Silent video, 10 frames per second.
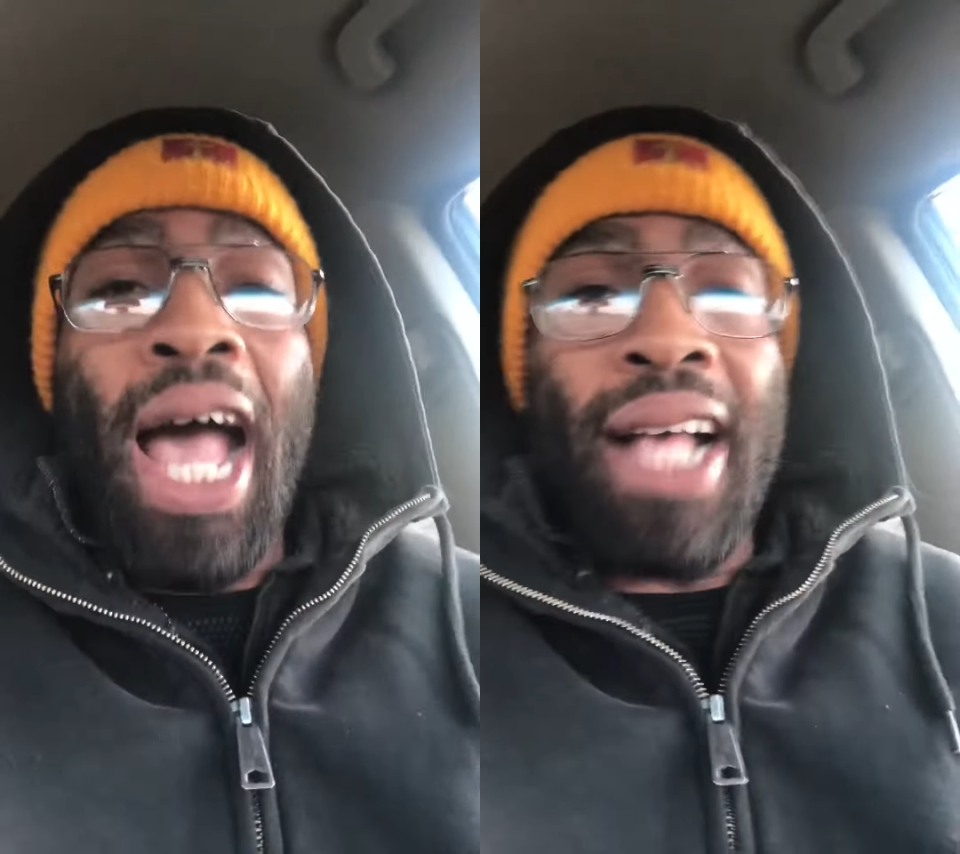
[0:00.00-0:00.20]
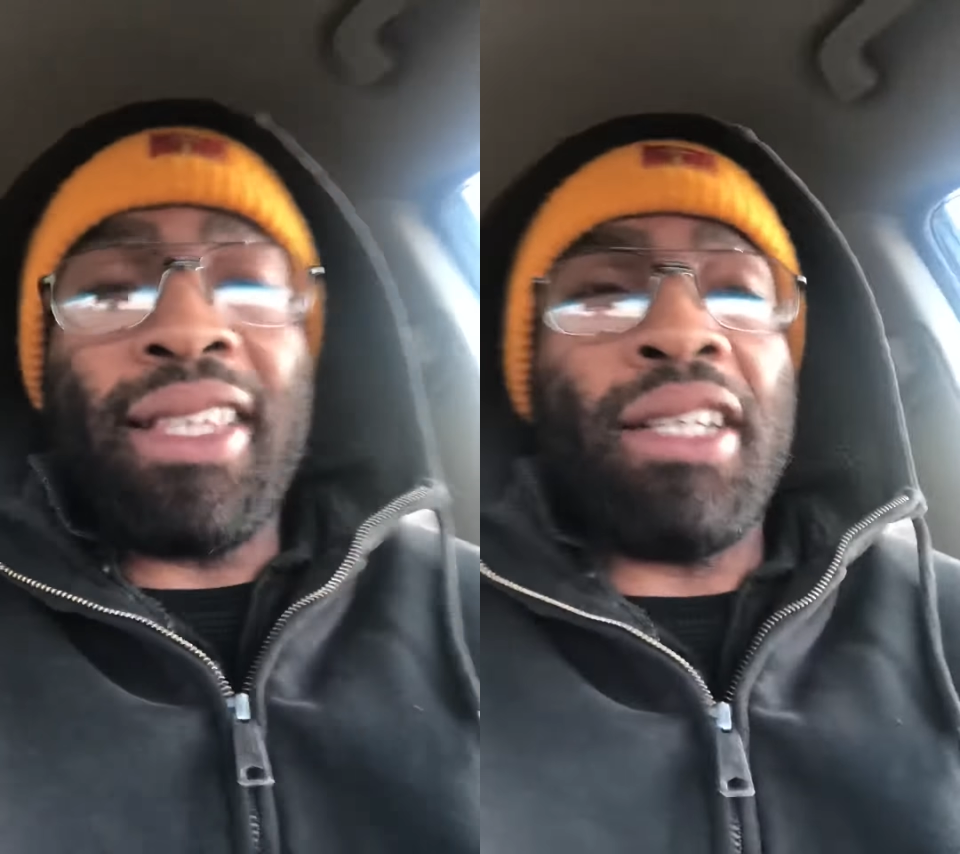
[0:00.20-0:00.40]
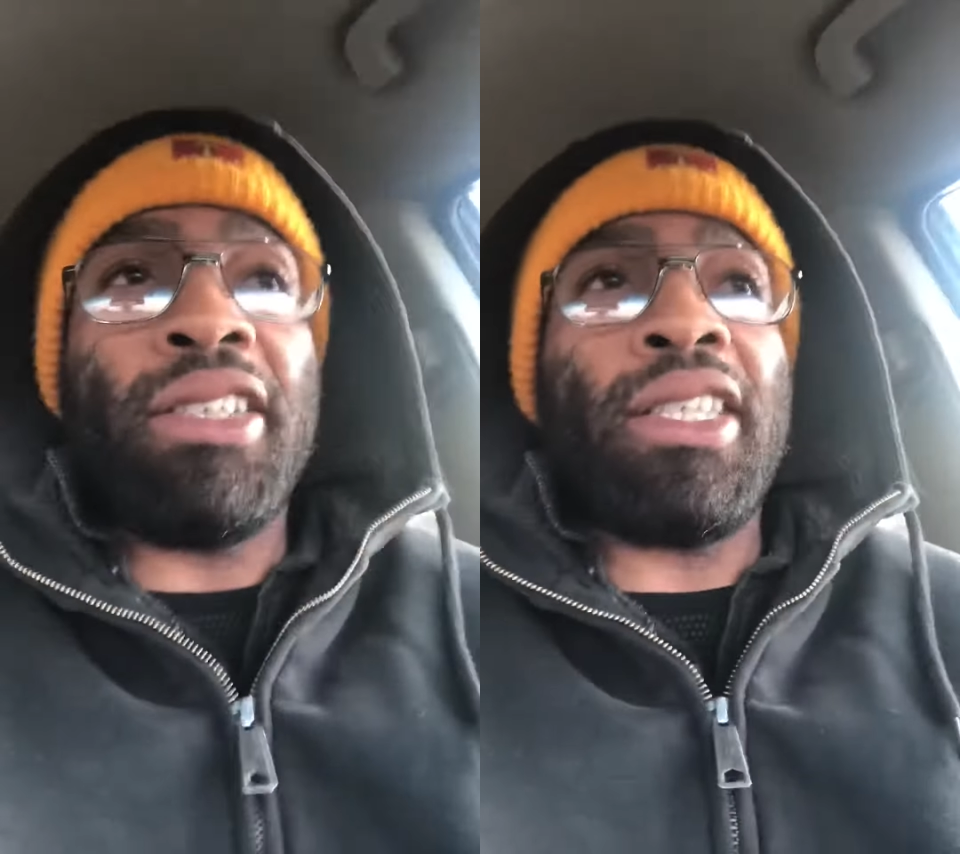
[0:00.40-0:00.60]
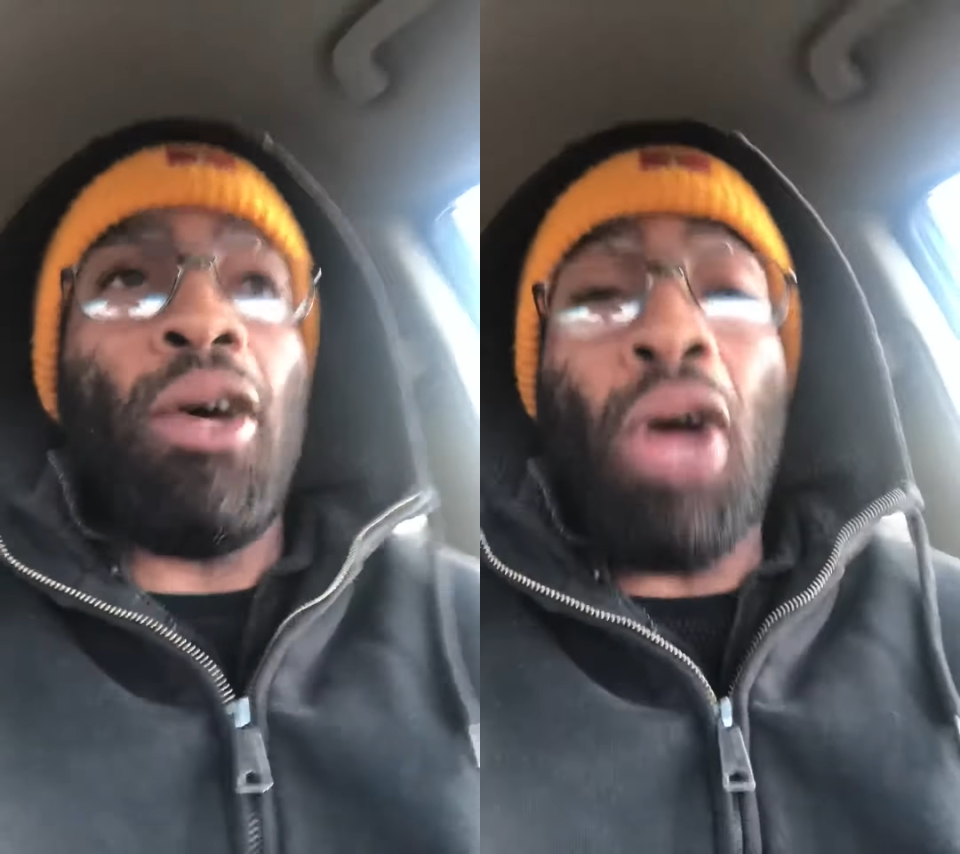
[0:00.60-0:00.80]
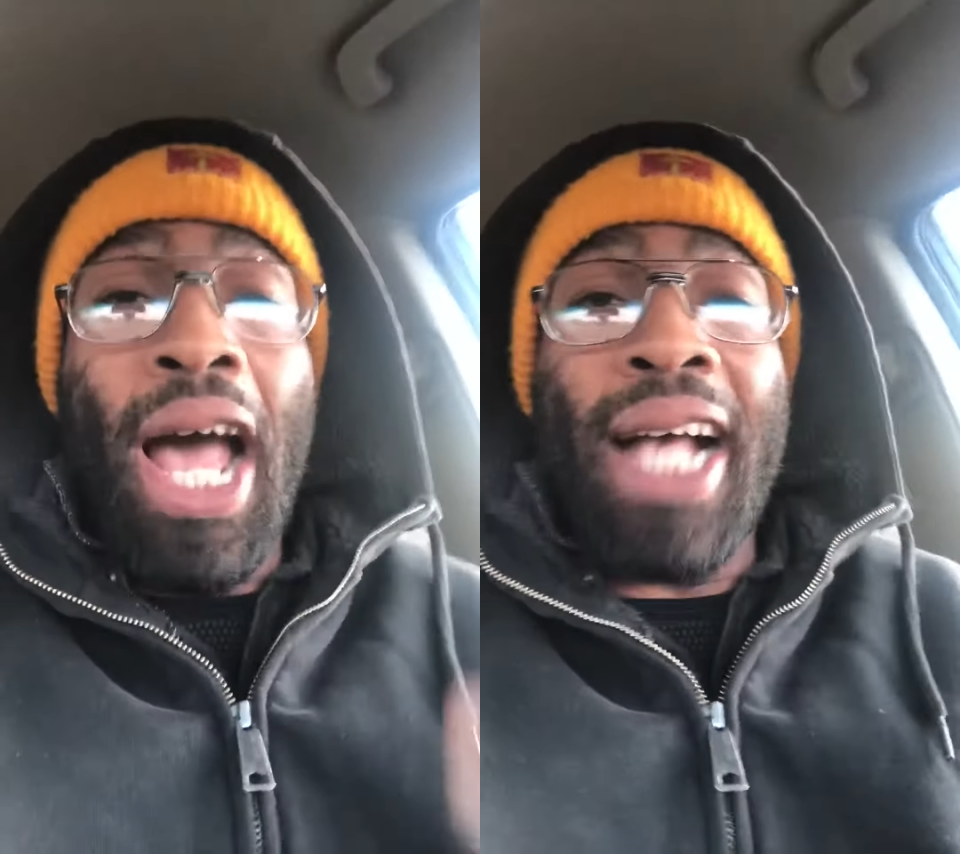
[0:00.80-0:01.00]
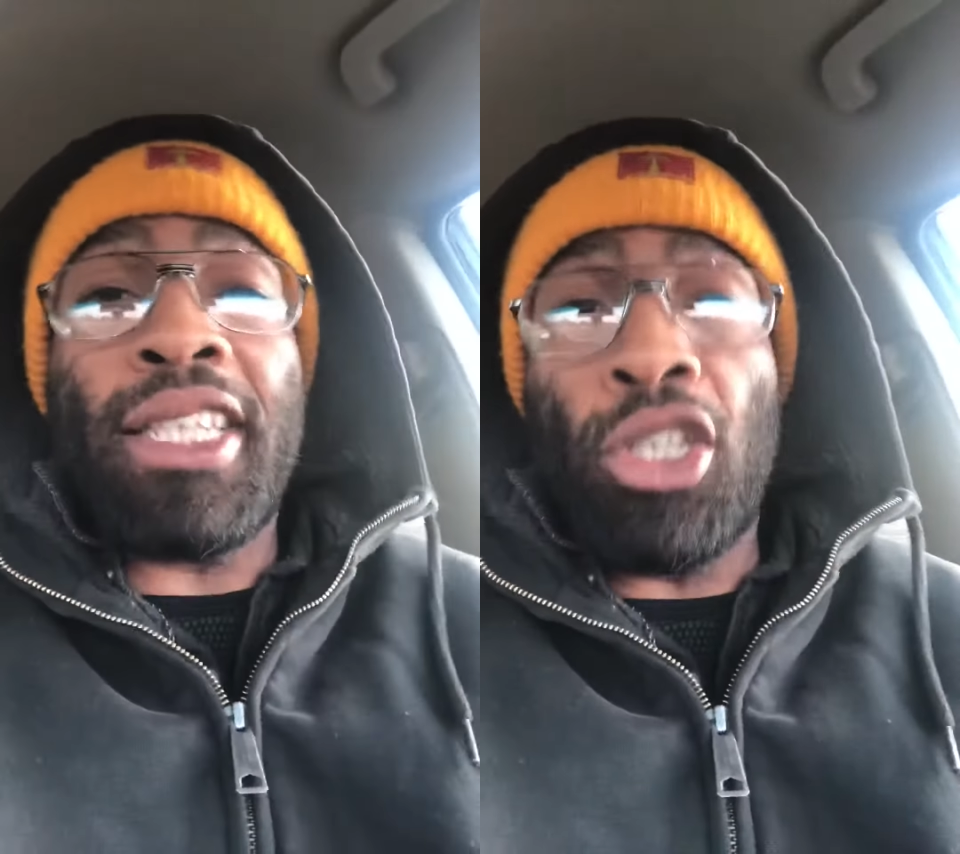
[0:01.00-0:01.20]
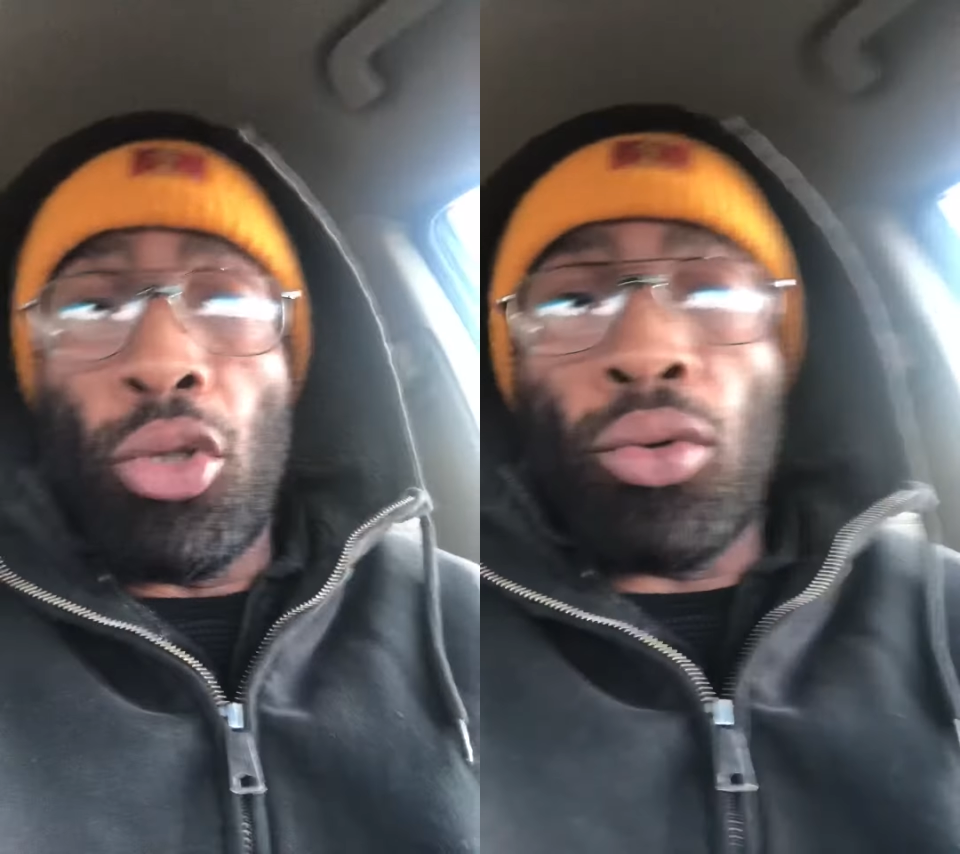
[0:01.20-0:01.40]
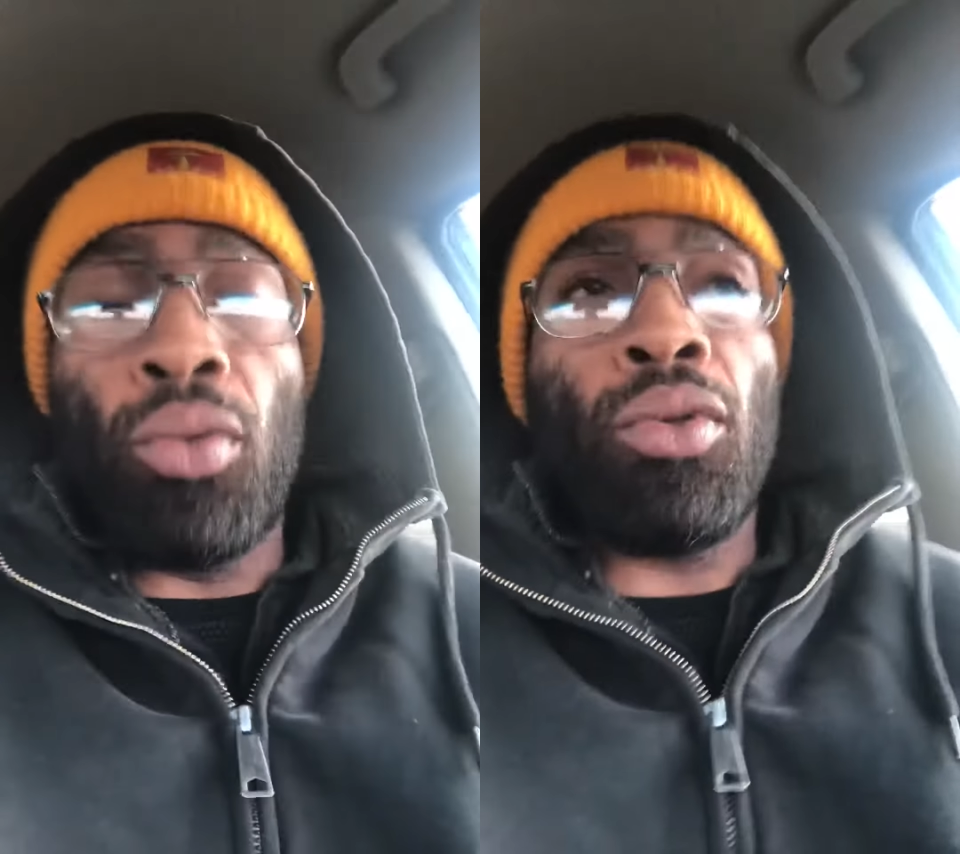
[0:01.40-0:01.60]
ask your, or ask you,